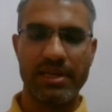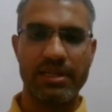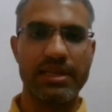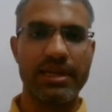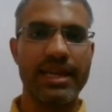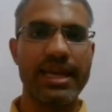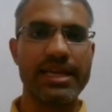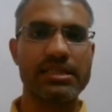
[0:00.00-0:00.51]

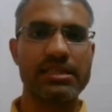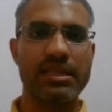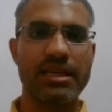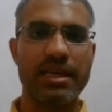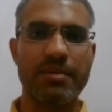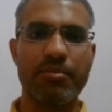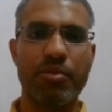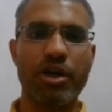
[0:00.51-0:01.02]
The next
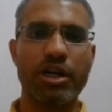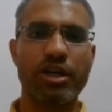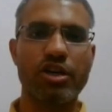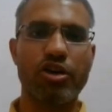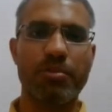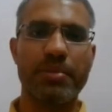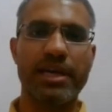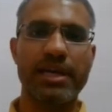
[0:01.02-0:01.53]
important
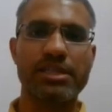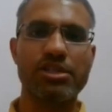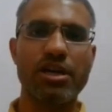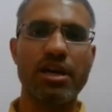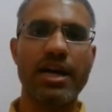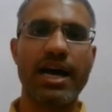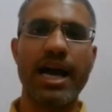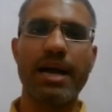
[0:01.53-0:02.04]
topic is
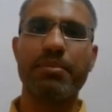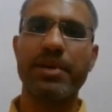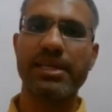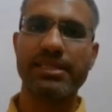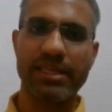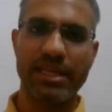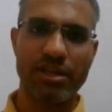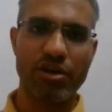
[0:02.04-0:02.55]
your
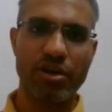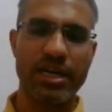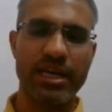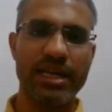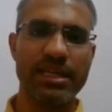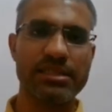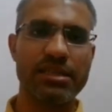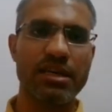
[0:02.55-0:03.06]
hybrid
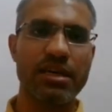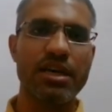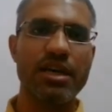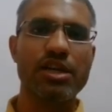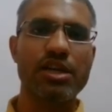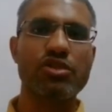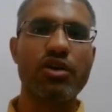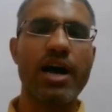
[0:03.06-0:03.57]
securities.
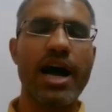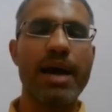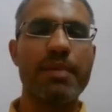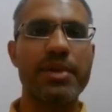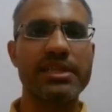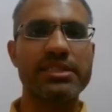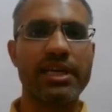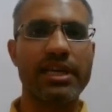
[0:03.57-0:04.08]
So
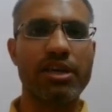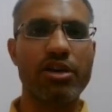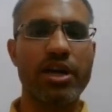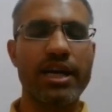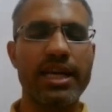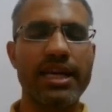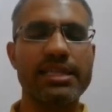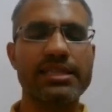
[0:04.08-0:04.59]
hybrid
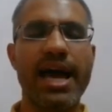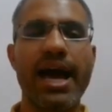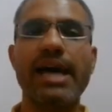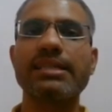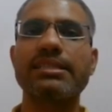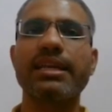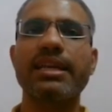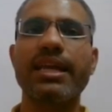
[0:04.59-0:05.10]
securities,
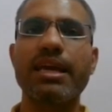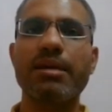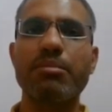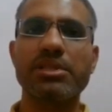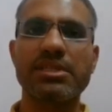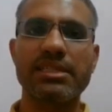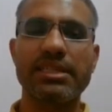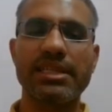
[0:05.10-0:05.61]
as the name
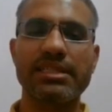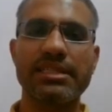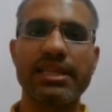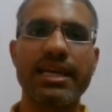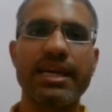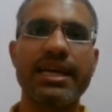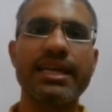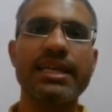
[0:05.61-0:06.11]
is
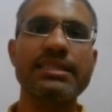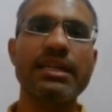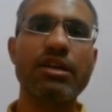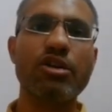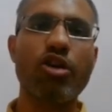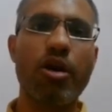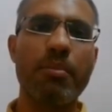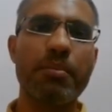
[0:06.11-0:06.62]
suggesting, it is a
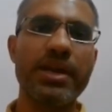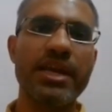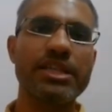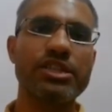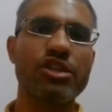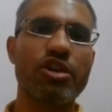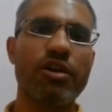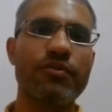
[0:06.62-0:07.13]

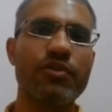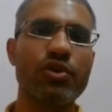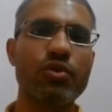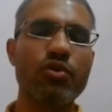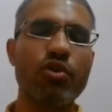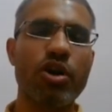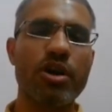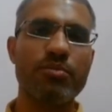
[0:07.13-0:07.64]
combination of
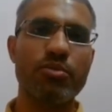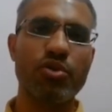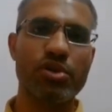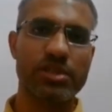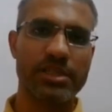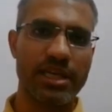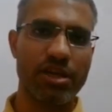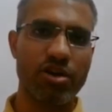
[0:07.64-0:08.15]
two or more
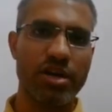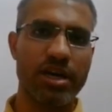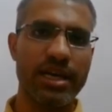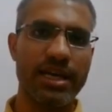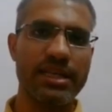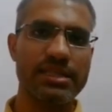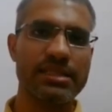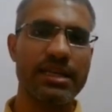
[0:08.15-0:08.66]

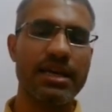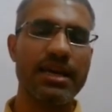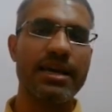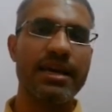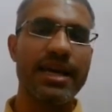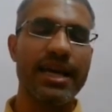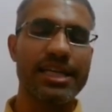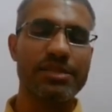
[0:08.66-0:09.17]
securities,
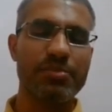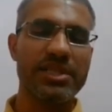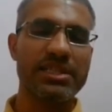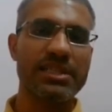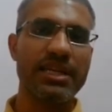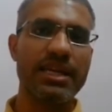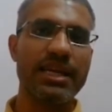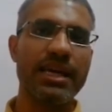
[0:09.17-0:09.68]

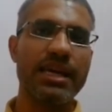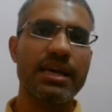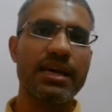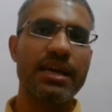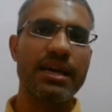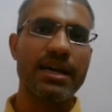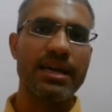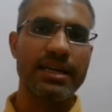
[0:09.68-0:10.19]
especially
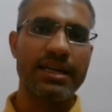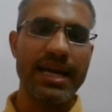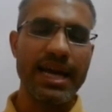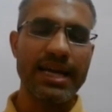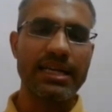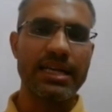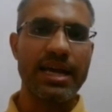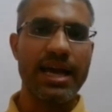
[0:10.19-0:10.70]

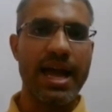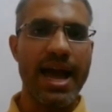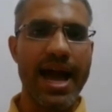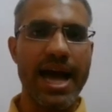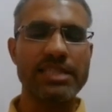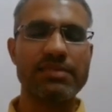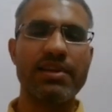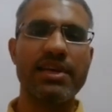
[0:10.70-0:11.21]
debt
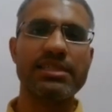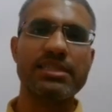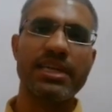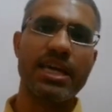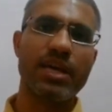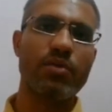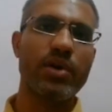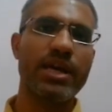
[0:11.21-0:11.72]
as well as
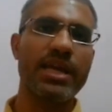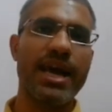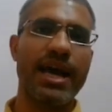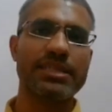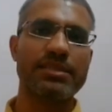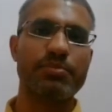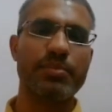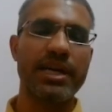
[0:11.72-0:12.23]
equity
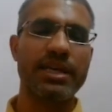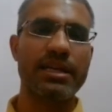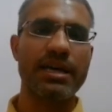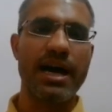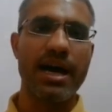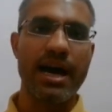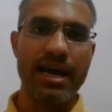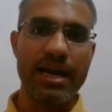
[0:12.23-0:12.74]
aspect
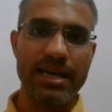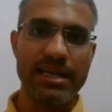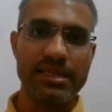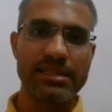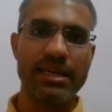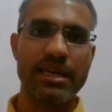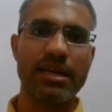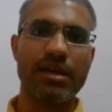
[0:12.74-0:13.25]

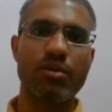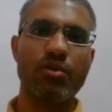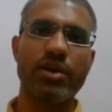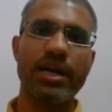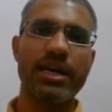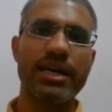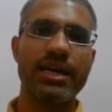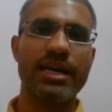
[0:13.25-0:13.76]
is
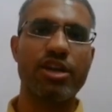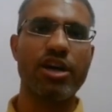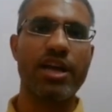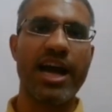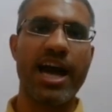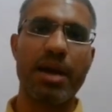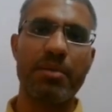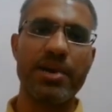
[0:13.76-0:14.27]
included in
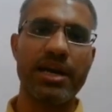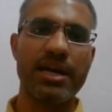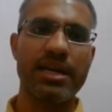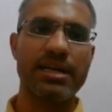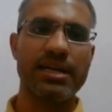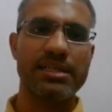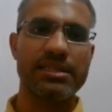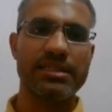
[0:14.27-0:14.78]
your hybrid
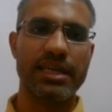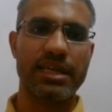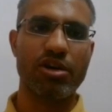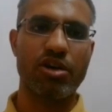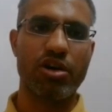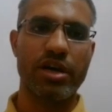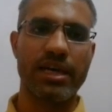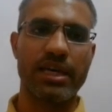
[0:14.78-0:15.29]

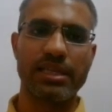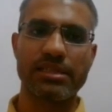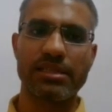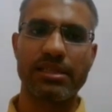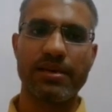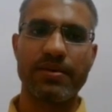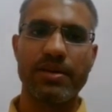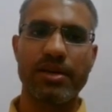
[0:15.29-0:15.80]

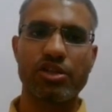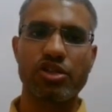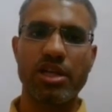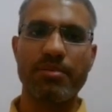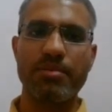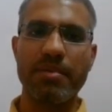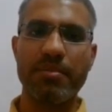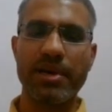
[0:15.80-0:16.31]
securities. So
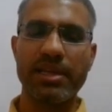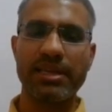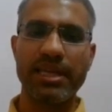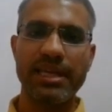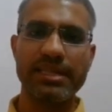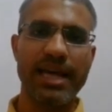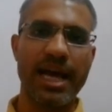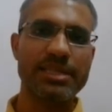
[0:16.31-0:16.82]
remember
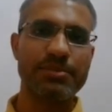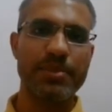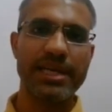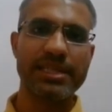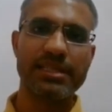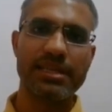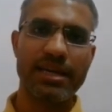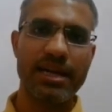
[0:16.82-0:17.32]
these
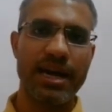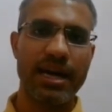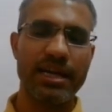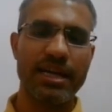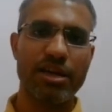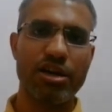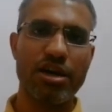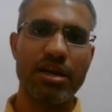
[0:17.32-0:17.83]
aspects
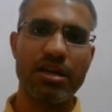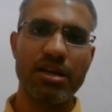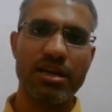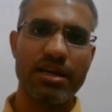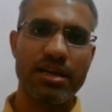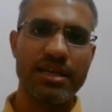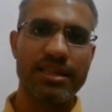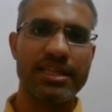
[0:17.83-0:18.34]
regarding your
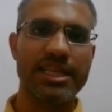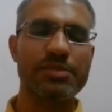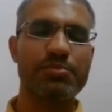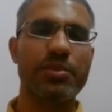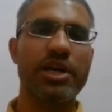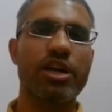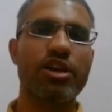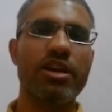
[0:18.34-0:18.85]
this
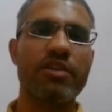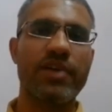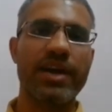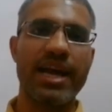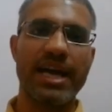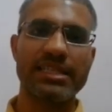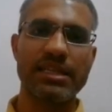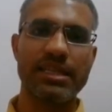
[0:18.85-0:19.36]
particular
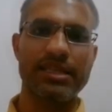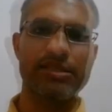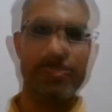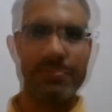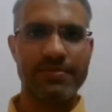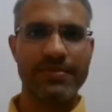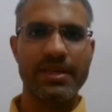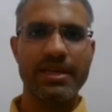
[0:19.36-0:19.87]
financial
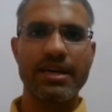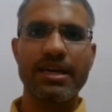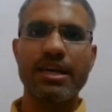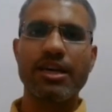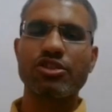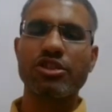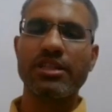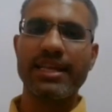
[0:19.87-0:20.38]
instrument.
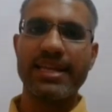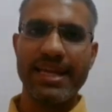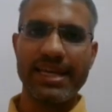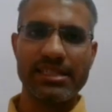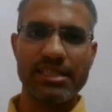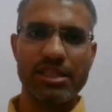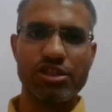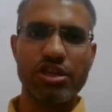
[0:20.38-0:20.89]
So the
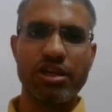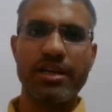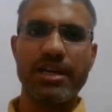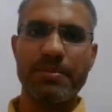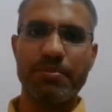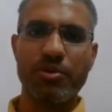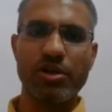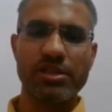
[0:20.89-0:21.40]
next is your
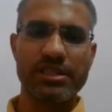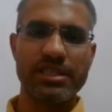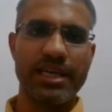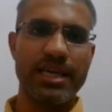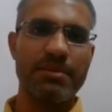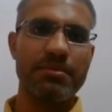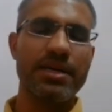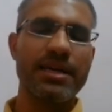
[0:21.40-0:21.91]
Nippon
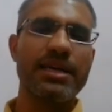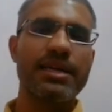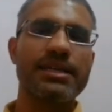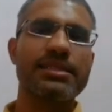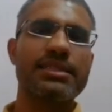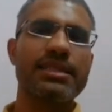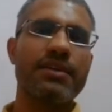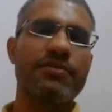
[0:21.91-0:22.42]
scheme.
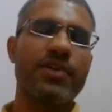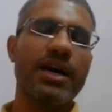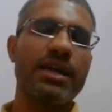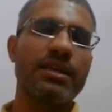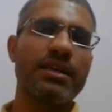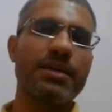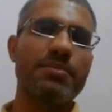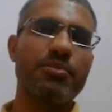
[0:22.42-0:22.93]
See,
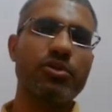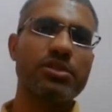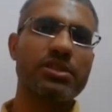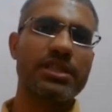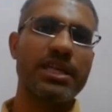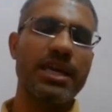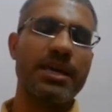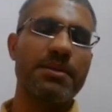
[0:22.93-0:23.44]
one Nippon
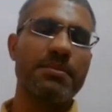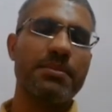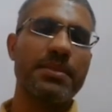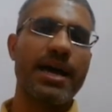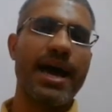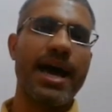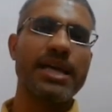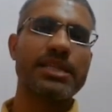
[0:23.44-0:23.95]
scheme
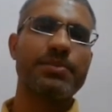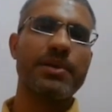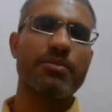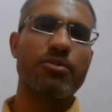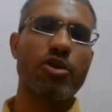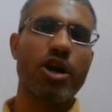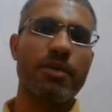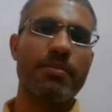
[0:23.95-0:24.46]
has
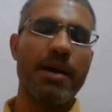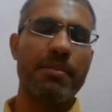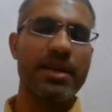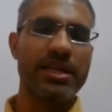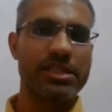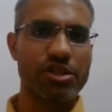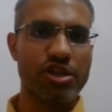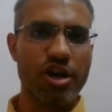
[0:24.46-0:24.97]
been brought by
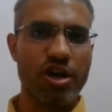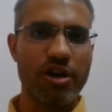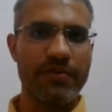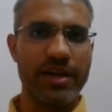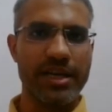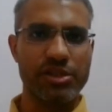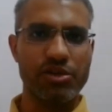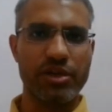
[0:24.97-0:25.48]
Ministry
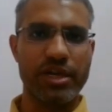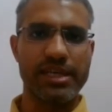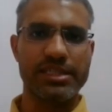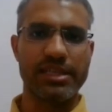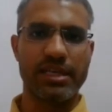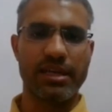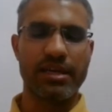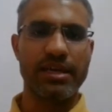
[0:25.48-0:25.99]
of
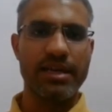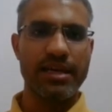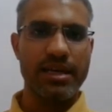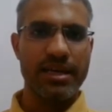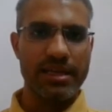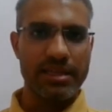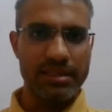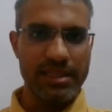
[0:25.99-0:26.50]
Education.
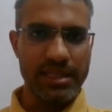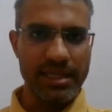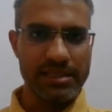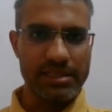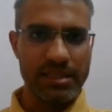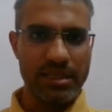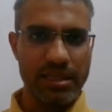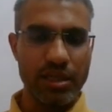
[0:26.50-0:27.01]

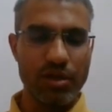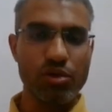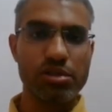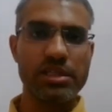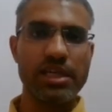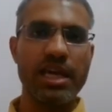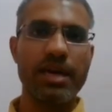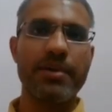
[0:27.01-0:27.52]
This new
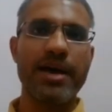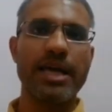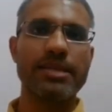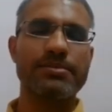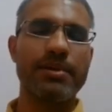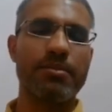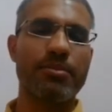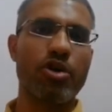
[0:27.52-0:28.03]
scheme
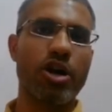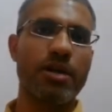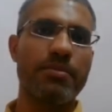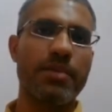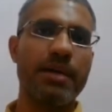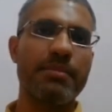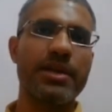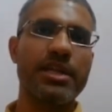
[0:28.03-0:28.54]
has been brought
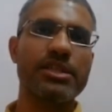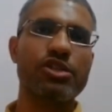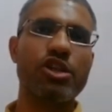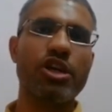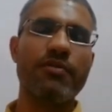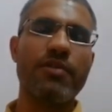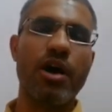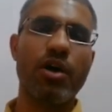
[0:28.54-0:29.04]
by
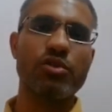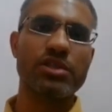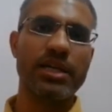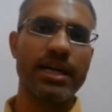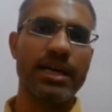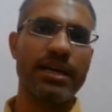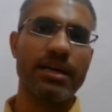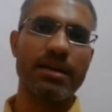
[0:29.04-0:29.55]
Ministry of Housing and